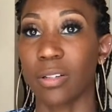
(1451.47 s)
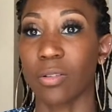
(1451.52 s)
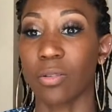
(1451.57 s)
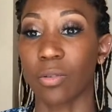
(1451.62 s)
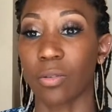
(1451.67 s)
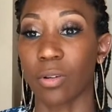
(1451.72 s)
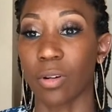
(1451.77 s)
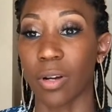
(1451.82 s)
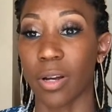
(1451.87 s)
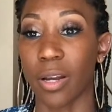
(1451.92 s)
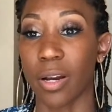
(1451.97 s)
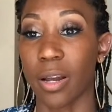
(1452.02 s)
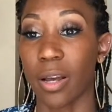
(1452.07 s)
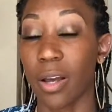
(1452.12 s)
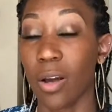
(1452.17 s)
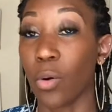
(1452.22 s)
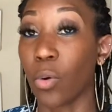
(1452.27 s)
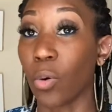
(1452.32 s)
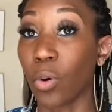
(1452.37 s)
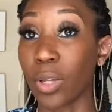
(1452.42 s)
on
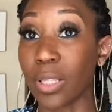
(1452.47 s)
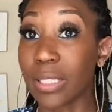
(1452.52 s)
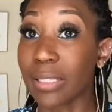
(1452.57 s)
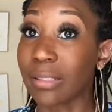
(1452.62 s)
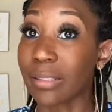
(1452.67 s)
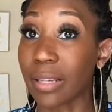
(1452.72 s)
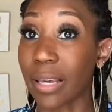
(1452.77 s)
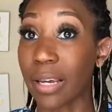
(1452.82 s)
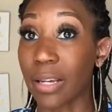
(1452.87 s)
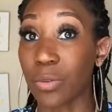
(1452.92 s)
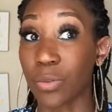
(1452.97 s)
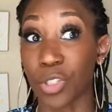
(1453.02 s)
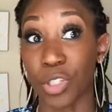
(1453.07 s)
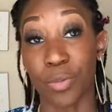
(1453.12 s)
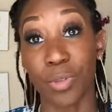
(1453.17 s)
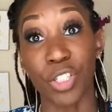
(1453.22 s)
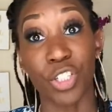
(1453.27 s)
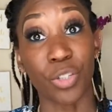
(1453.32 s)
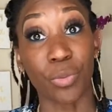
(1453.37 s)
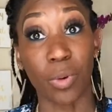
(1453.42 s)
oily skin, which
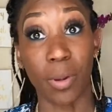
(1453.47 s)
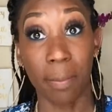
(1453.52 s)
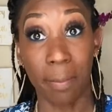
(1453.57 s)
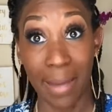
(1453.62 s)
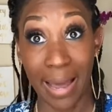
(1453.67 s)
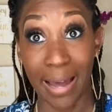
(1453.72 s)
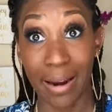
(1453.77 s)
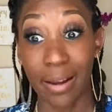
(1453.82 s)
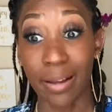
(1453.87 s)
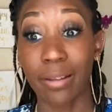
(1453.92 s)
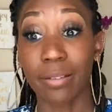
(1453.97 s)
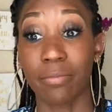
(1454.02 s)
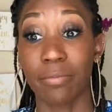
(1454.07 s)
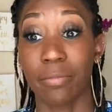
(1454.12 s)
means you want matte